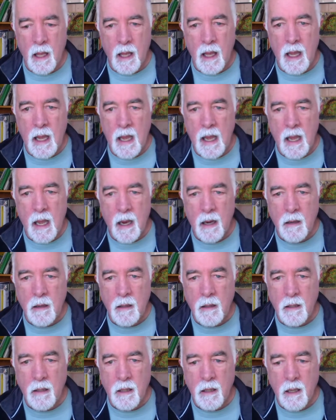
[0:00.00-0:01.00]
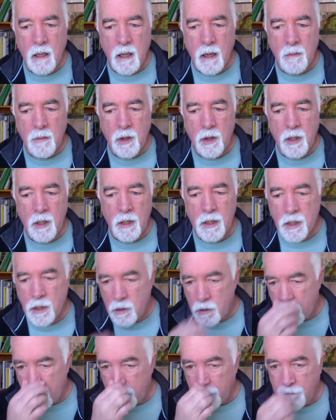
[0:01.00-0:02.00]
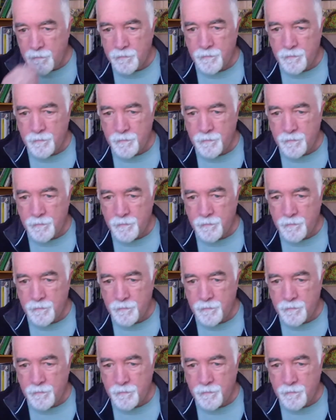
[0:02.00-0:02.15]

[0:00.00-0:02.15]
and I'm going to